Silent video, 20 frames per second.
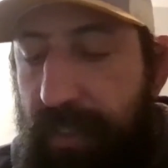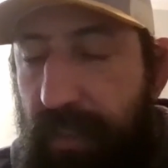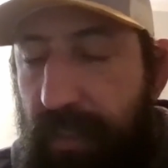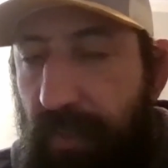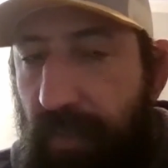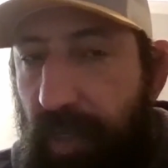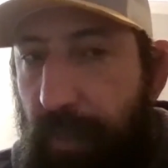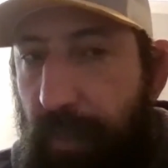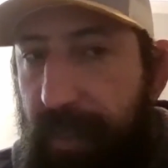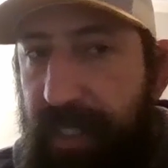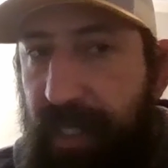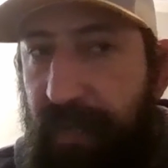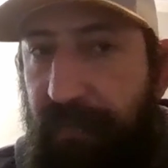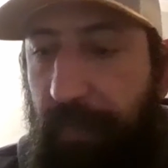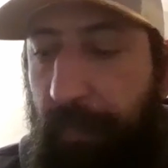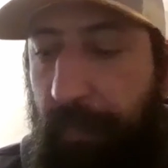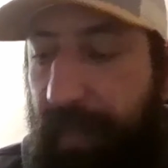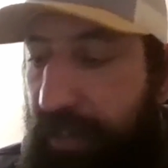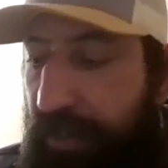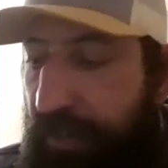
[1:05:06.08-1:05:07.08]
it's a little bit
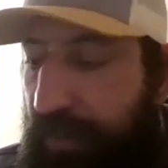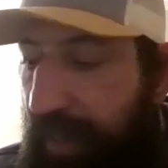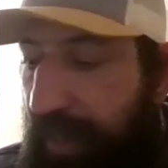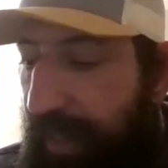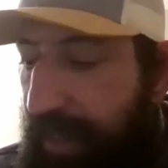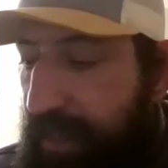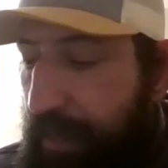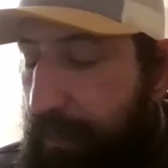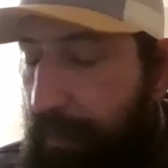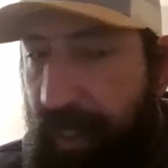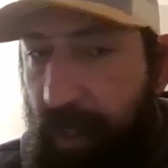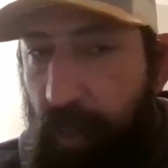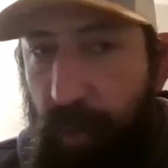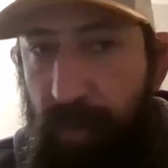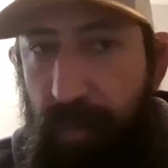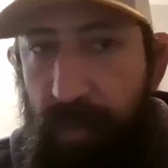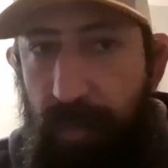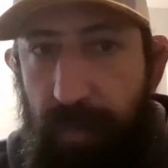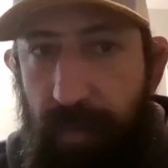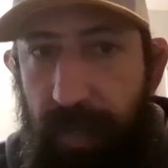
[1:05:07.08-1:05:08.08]
different because you take somebody
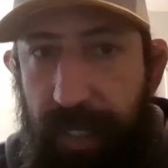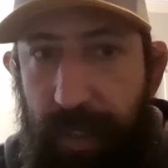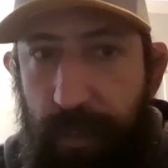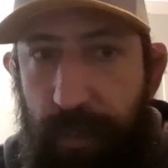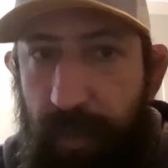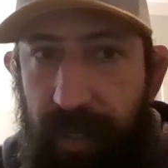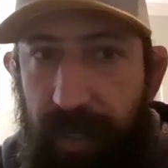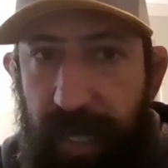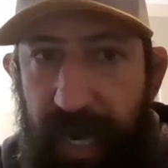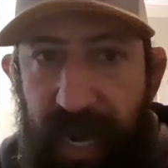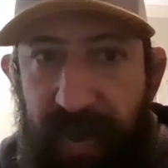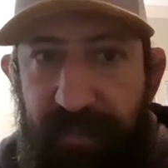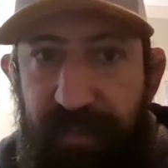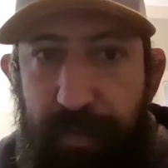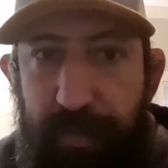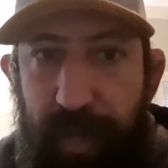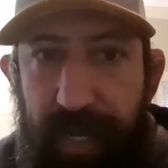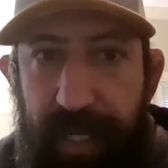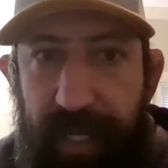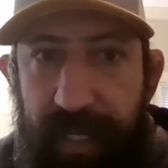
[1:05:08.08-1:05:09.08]
who like where
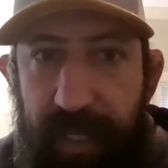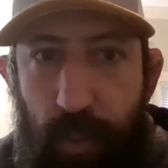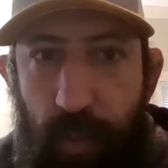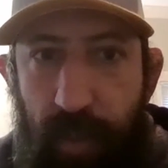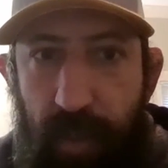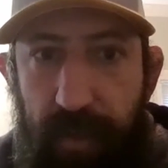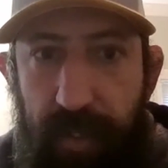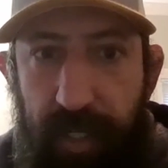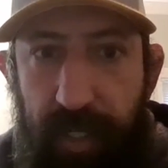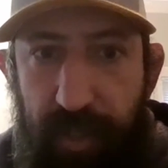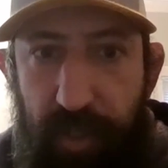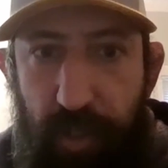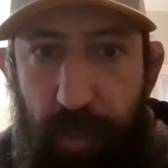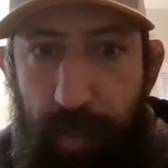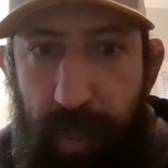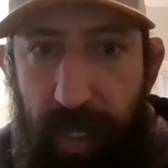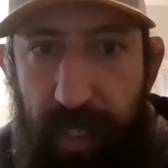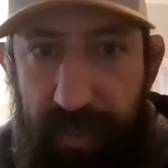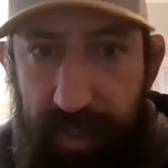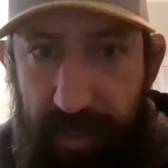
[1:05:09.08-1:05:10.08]
everybody in the world can
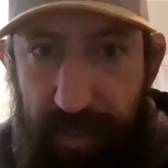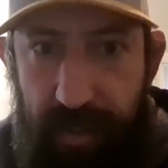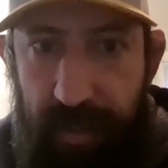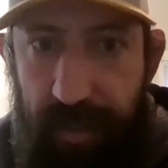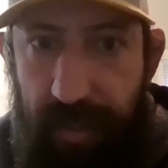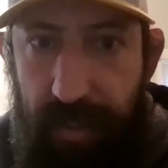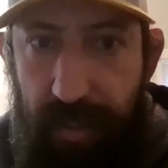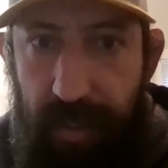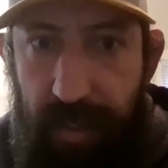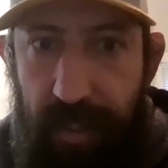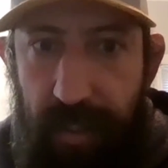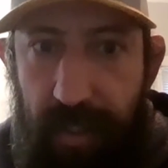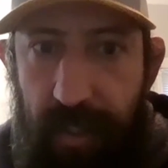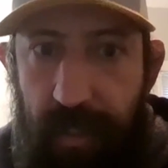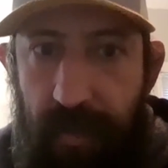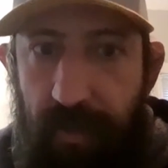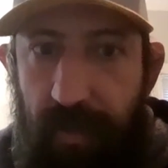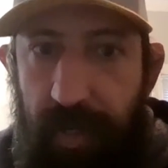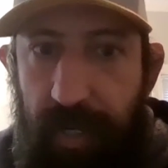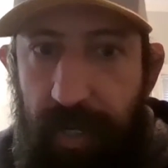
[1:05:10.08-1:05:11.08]
throw punches.
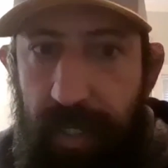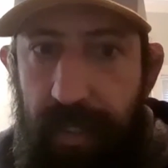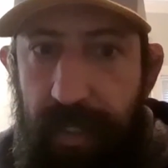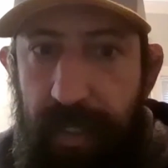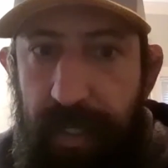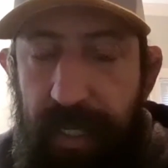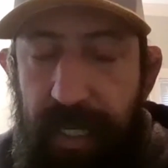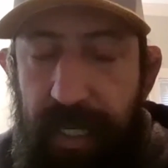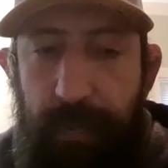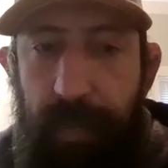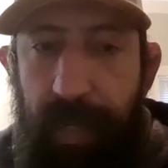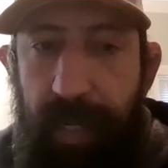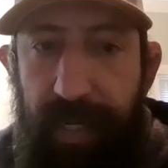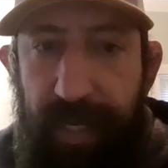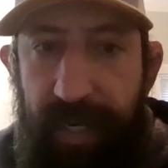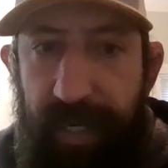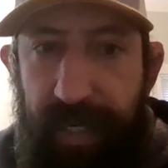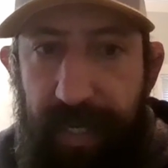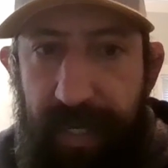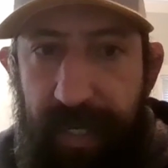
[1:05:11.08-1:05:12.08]
Mm. Right. And
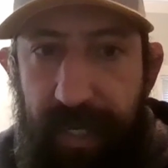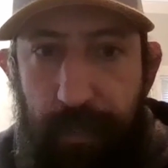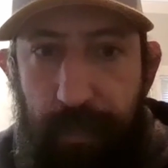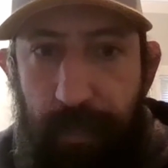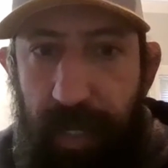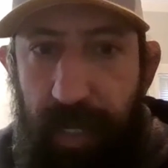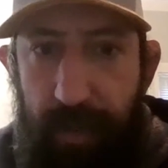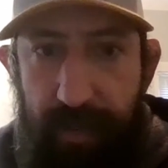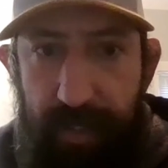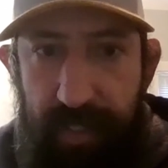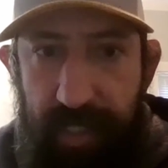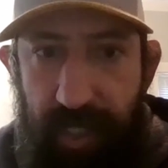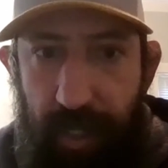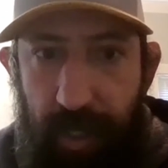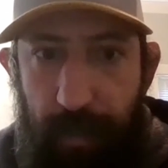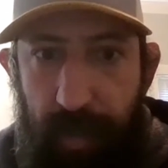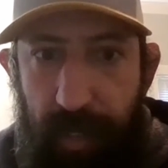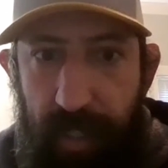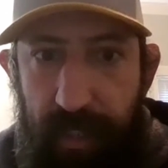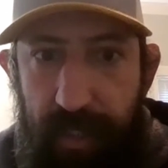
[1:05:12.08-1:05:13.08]
anybody can get hit by
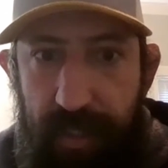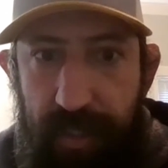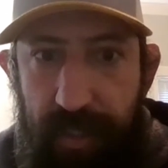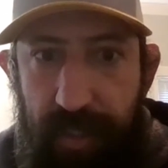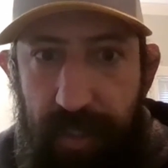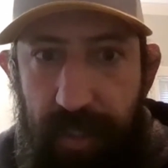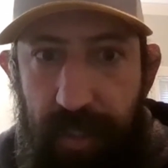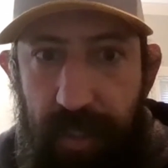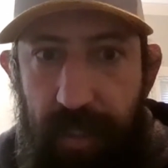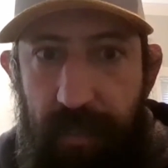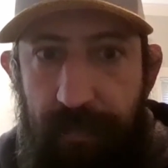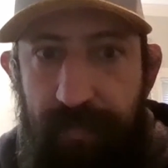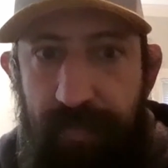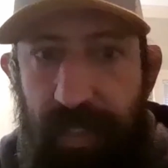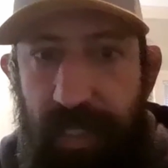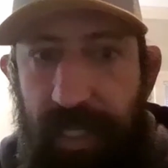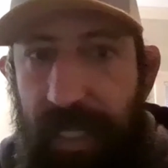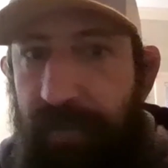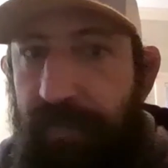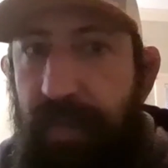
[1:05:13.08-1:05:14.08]
a punch. Yeah.
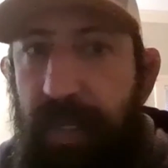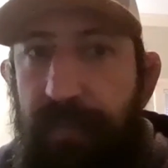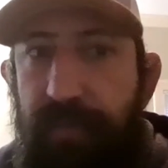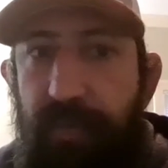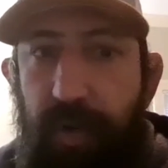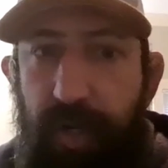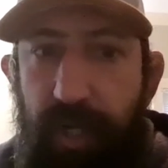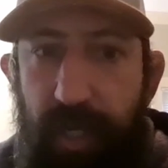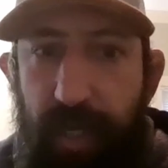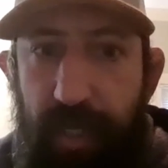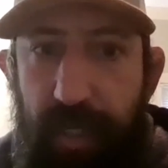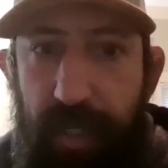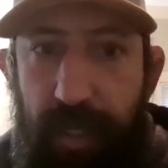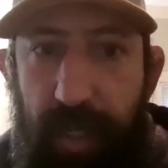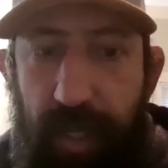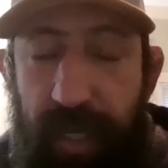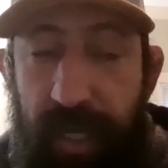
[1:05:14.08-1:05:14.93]
Even if you're good.